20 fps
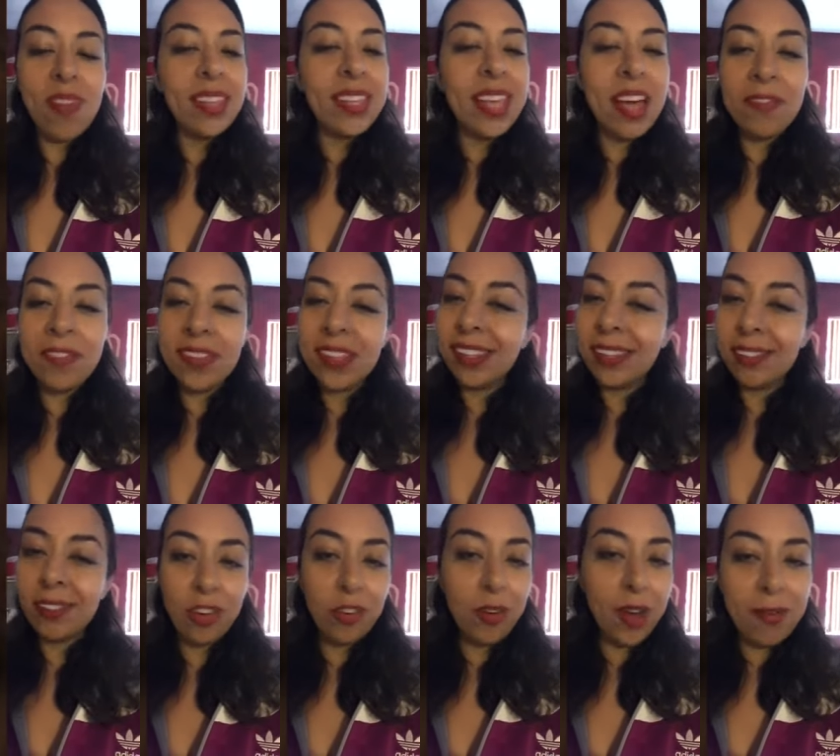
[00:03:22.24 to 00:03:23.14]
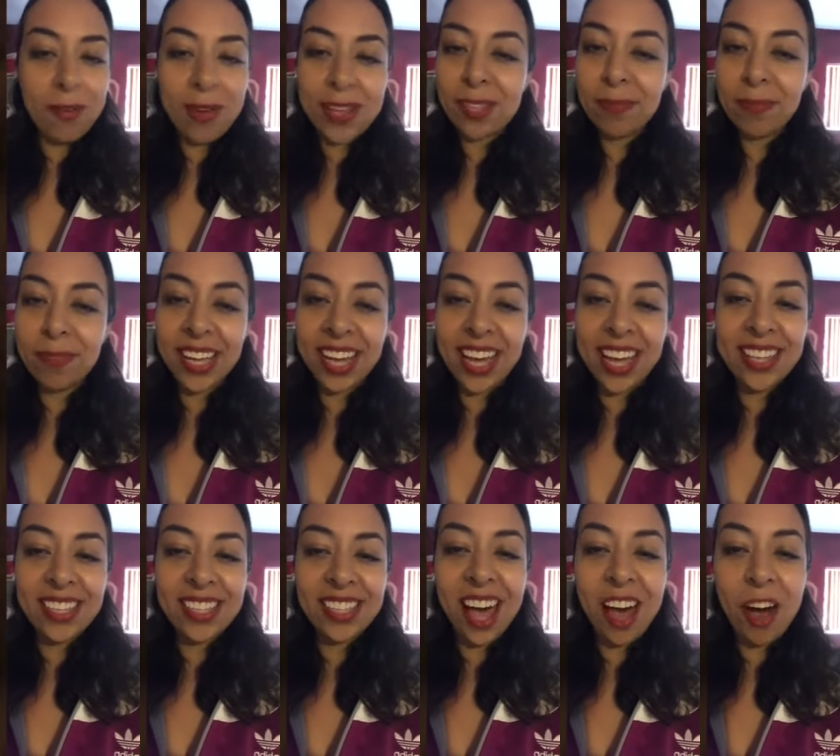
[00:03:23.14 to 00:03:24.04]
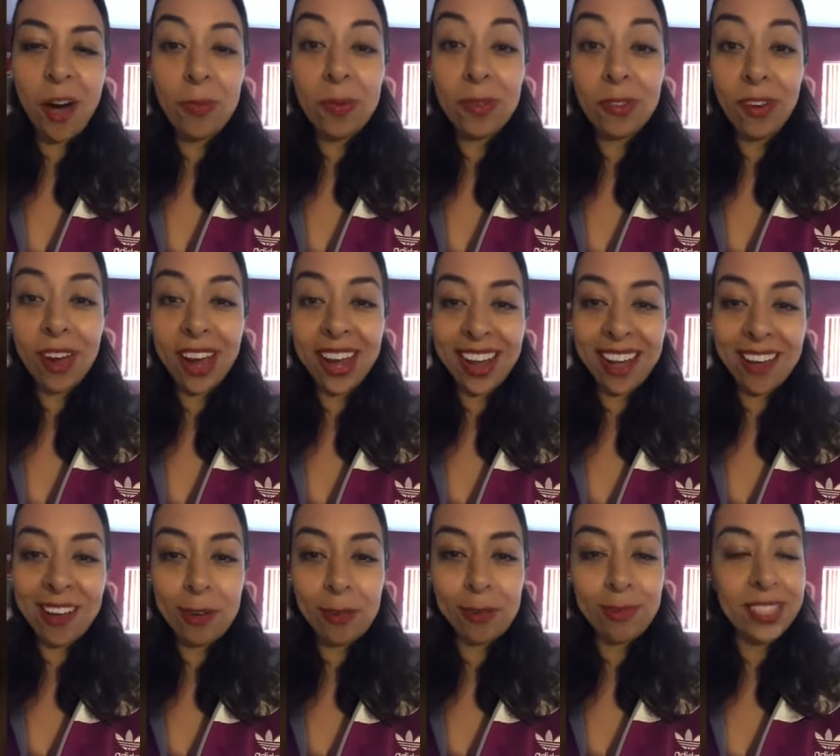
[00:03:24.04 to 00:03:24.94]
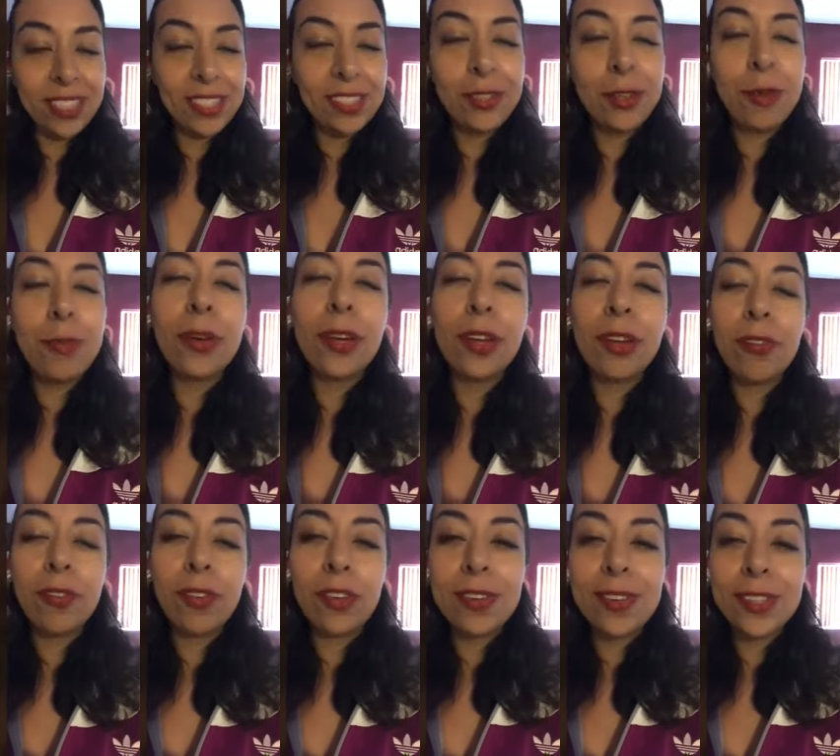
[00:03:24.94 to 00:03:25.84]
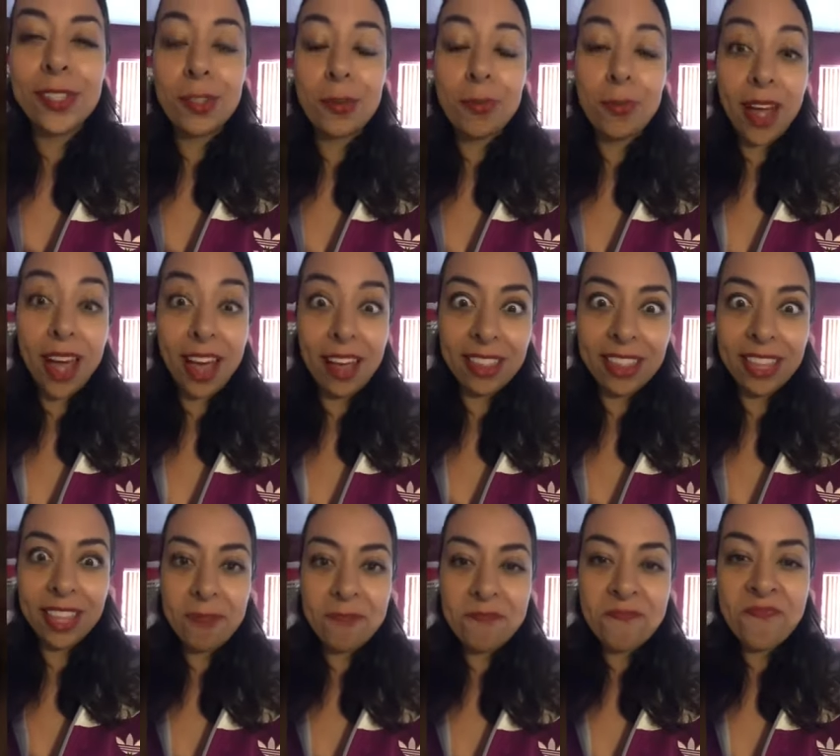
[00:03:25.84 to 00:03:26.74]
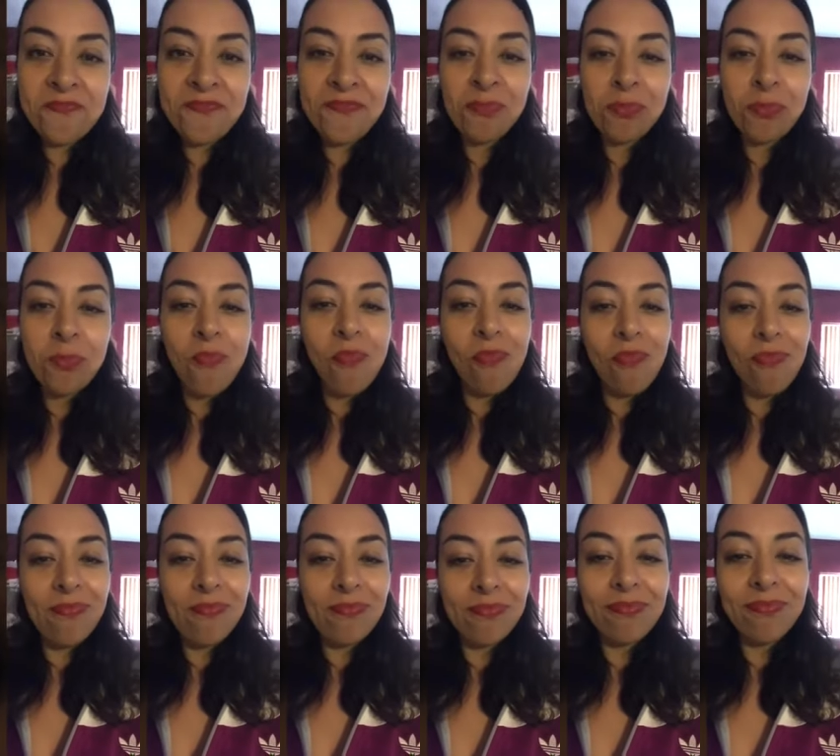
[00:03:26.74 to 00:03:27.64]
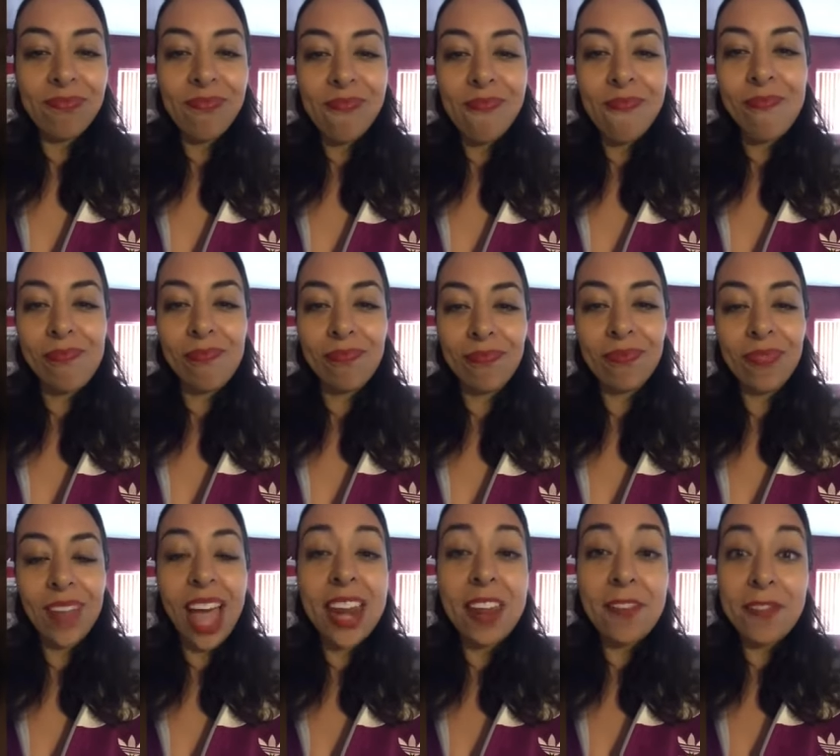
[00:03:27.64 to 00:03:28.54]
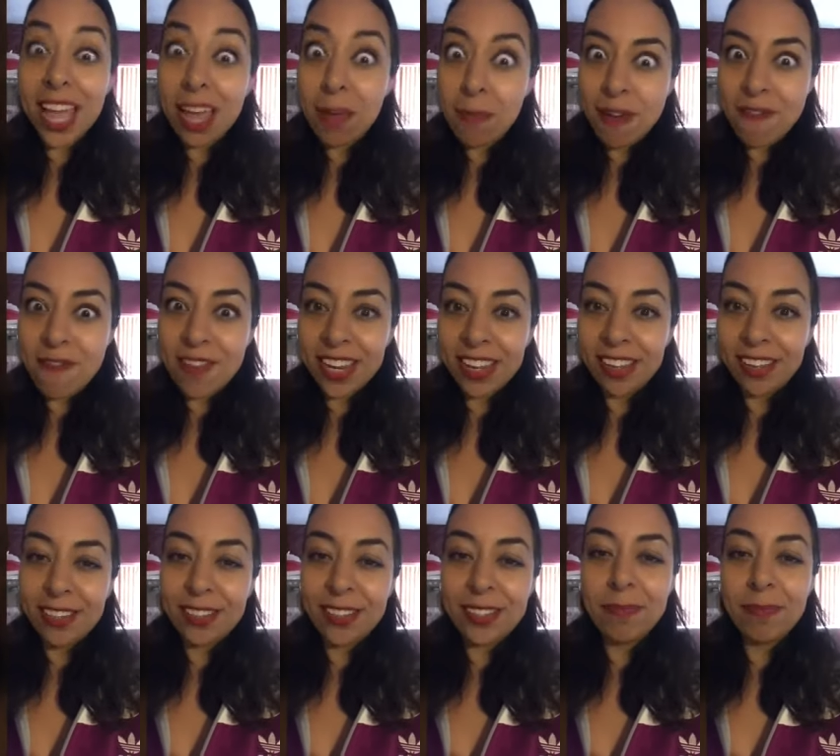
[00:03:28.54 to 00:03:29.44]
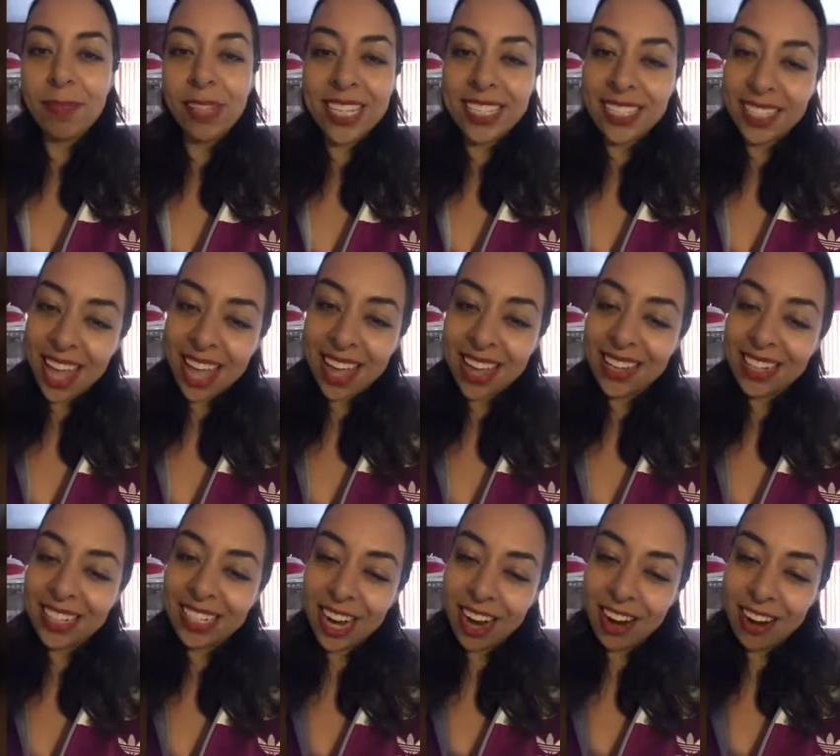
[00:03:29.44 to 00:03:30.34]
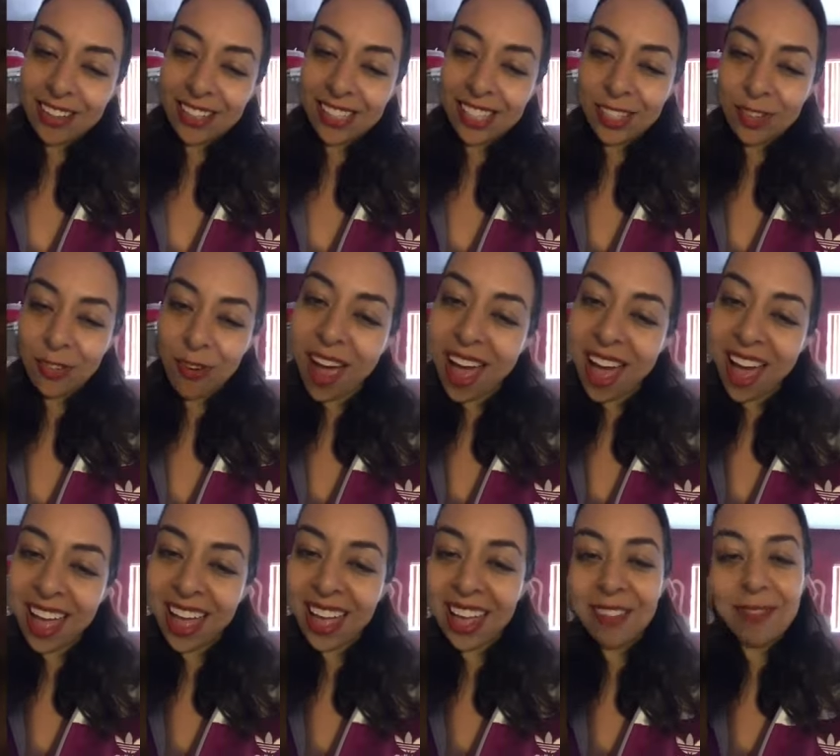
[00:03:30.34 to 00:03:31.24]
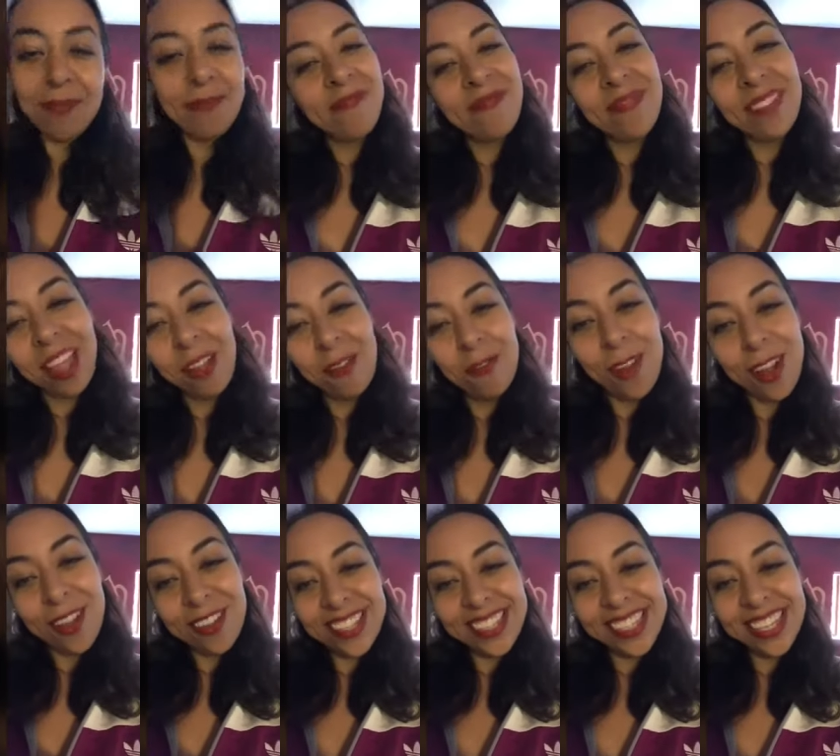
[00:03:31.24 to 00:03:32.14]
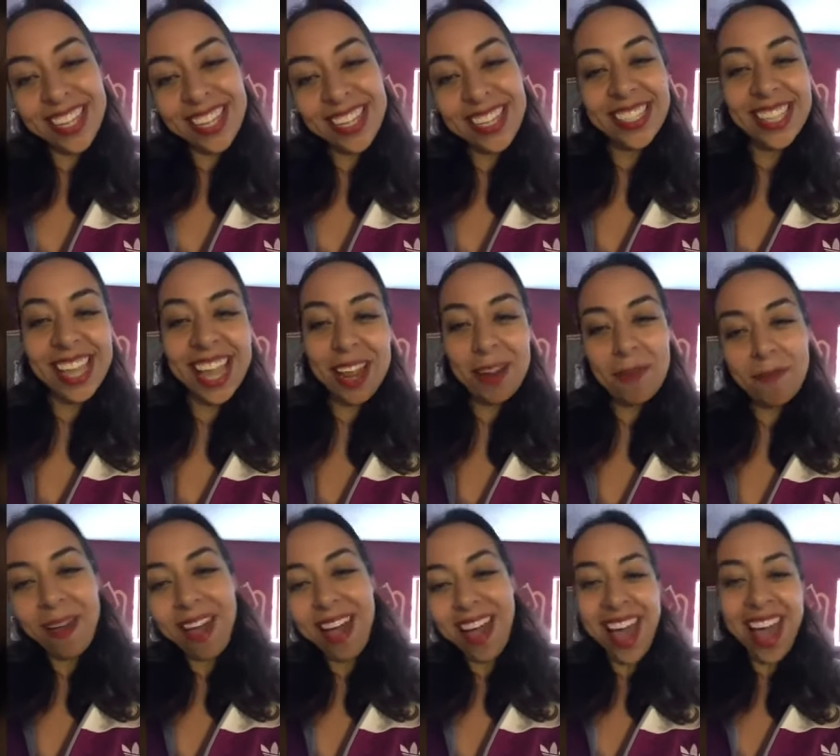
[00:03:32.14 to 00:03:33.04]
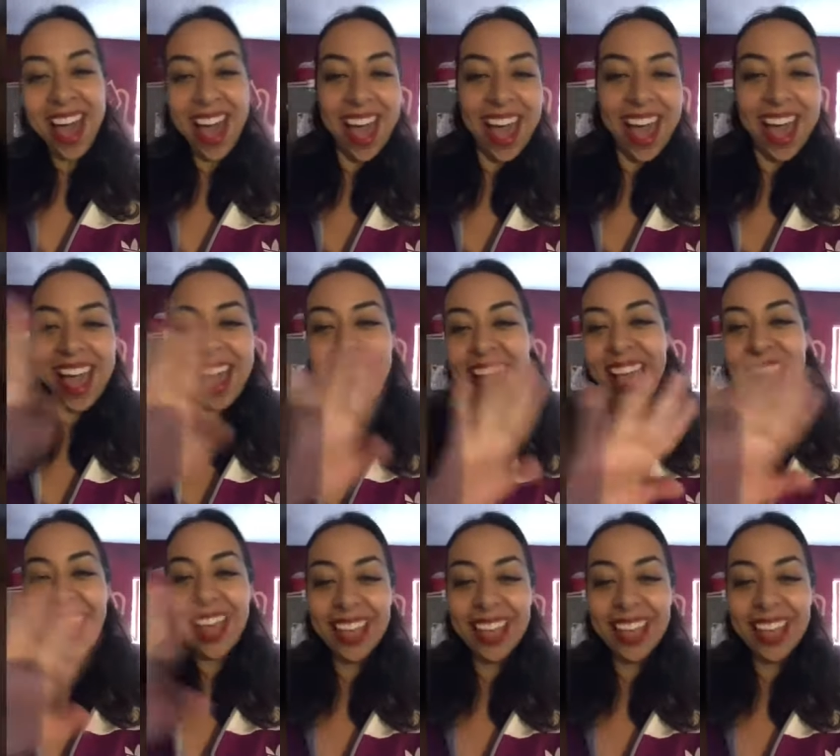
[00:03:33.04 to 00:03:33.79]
Definitely great recipe, guys. I hope you try it at home. It's super good for you, super healthy. Mm. And if you like my videos, please like, share, and subscribe. Rosie saying bye.